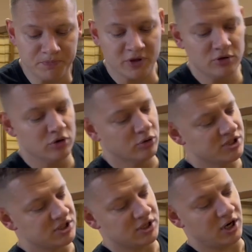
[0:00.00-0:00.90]
and you
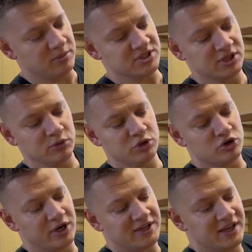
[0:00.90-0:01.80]
notice in arm wrestling, we're
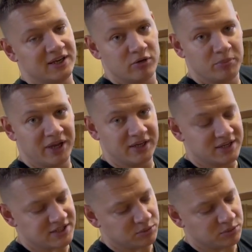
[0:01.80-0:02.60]
trying to take grip like this